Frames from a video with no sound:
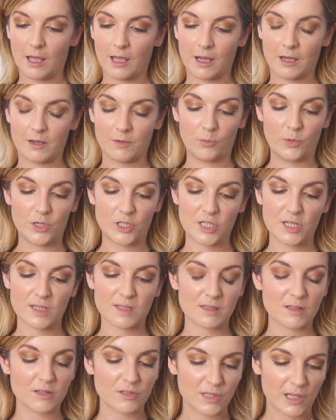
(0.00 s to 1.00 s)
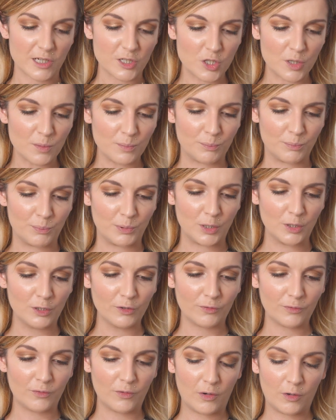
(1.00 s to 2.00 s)
uh, which is such a
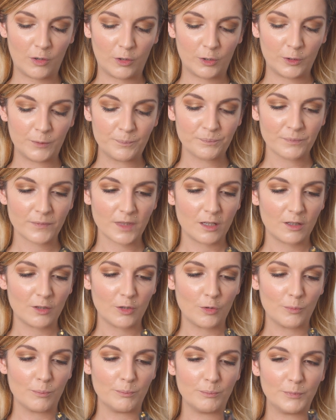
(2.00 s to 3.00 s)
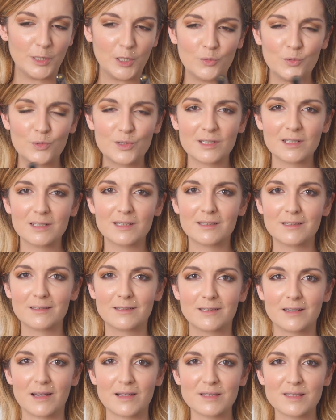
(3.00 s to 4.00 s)
beautiful, muted,
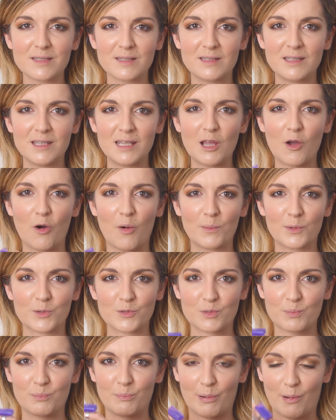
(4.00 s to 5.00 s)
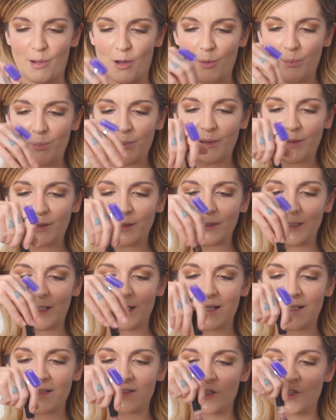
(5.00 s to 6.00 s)
dusty, almost purple.
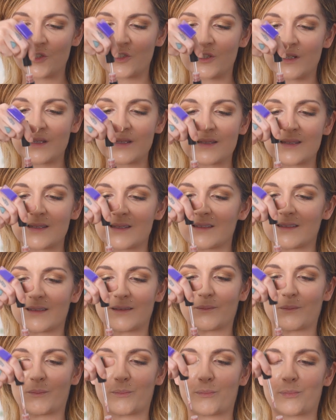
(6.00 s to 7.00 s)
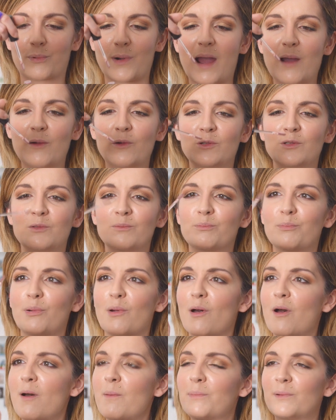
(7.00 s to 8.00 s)
It's just brown,
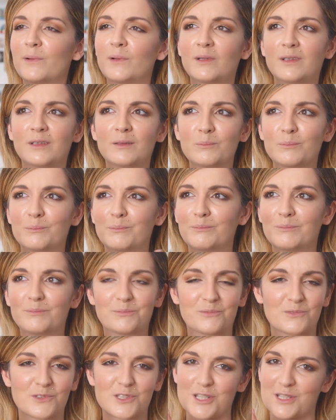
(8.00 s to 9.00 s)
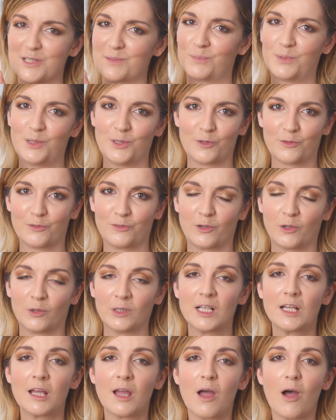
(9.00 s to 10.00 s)
purple, just
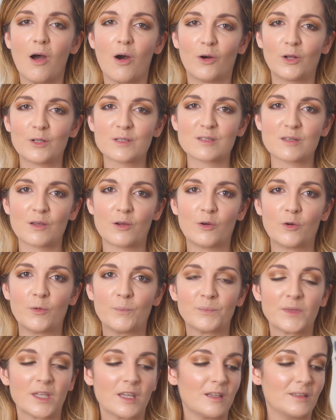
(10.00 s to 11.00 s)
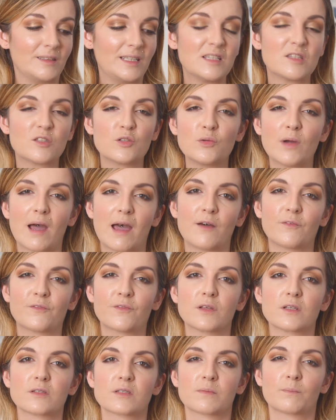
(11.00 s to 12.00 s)
beautiful. Also, these do have
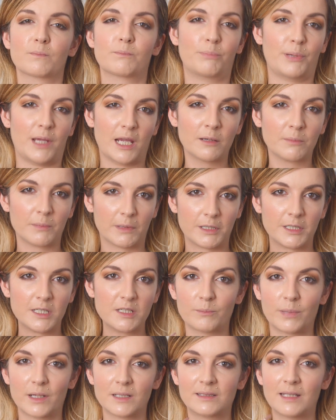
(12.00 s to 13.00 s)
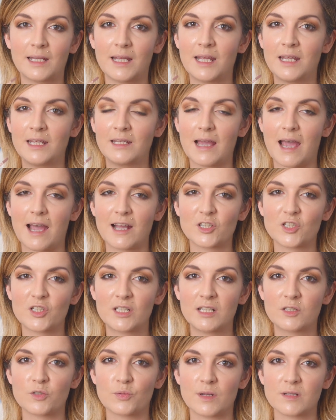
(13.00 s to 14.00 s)
pigment, but they
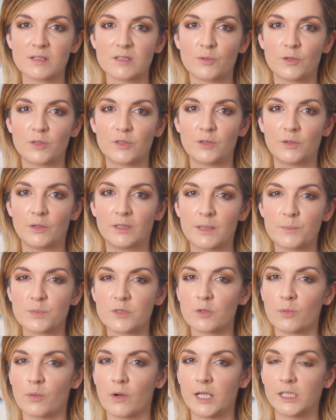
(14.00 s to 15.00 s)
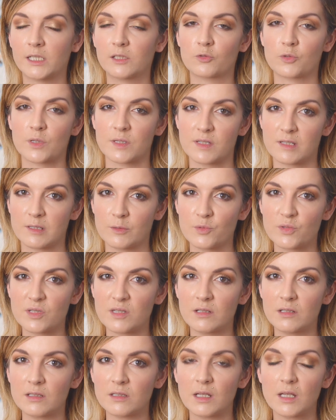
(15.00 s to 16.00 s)
actually transfer to your lips quite
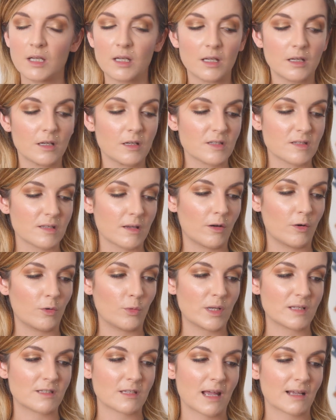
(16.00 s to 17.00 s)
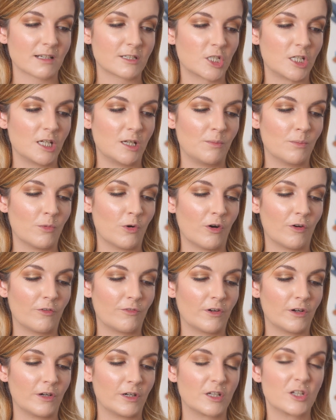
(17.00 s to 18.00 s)
translucent. So it's actually more
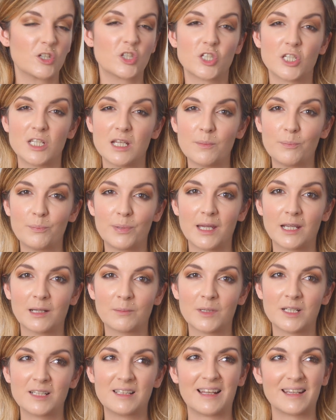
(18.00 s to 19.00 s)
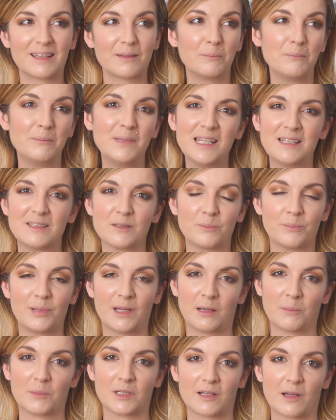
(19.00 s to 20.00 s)
of a sheer pigment, like medium
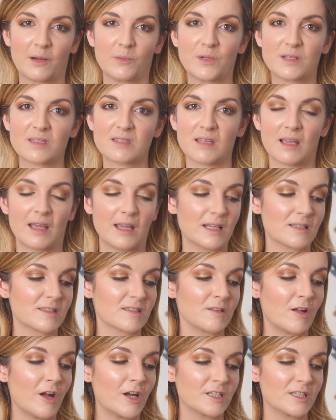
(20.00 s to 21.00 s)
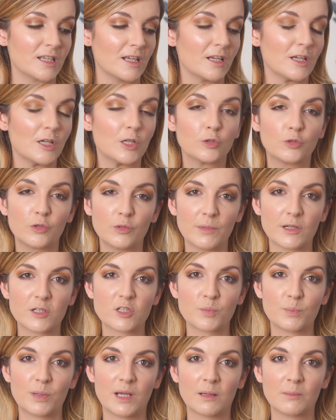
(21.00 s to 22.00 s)
pigment, I would say. It's not too
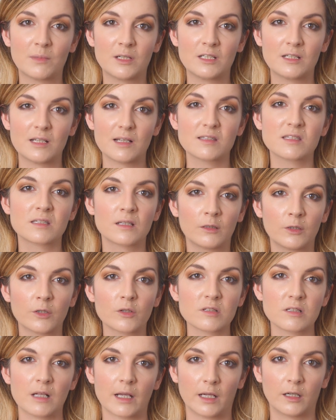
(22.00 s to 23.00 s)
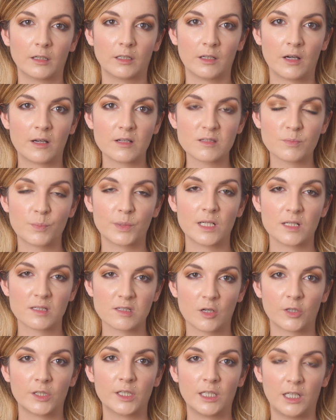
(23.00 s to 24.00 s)
much pigment. It still looks like a gloss, but it's
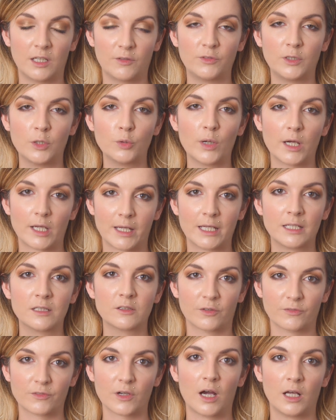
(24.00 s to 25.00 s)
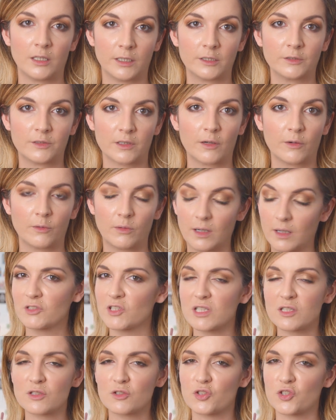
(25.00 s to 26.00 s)
going to give you a hint of color though.
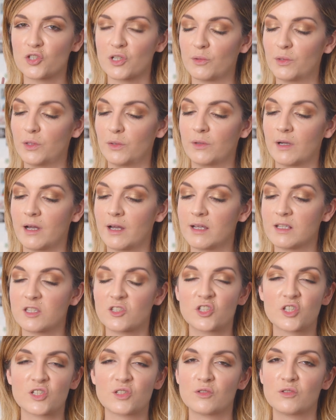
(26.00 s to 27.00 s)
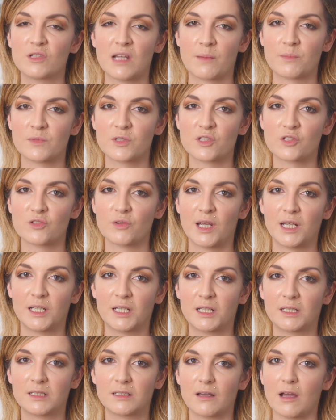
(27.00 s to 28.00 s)
Just to show you guys, just to demonstrate
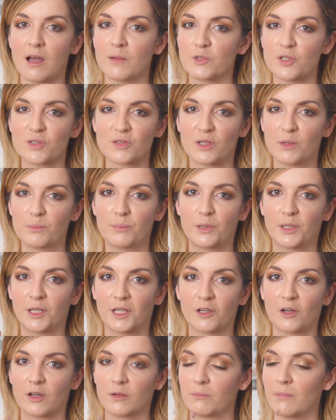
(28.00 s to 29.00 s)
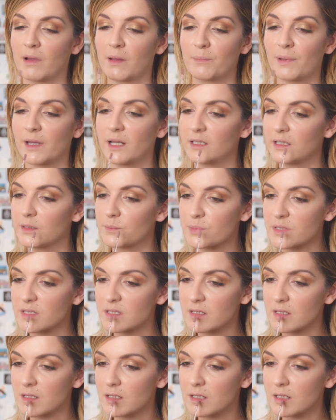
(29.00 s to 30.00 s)
it, I'm just going to put it on my bare lips.